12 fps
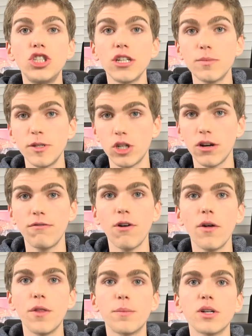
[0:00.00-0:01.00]
Just be sure to
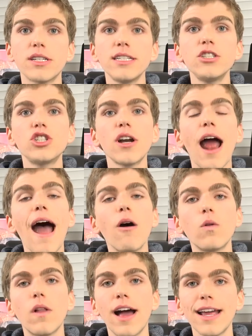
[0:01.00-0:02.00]
follow the procedure
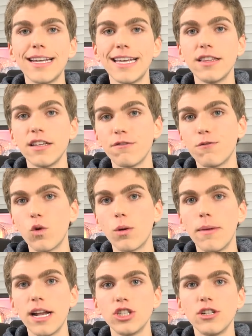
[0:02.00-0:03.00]
outlined in the
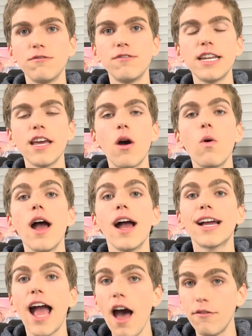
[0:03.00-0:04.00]
aforementioned video
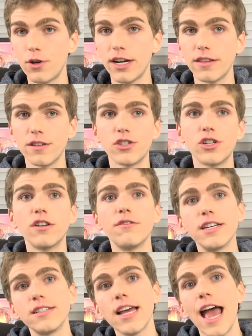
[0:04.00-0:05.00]
covering the
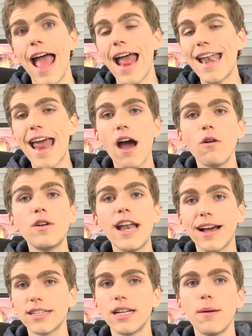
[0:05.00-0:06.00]
service. And now,
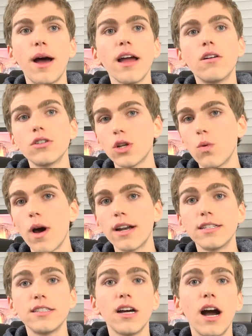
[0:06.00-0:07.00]
next up, I also wanted to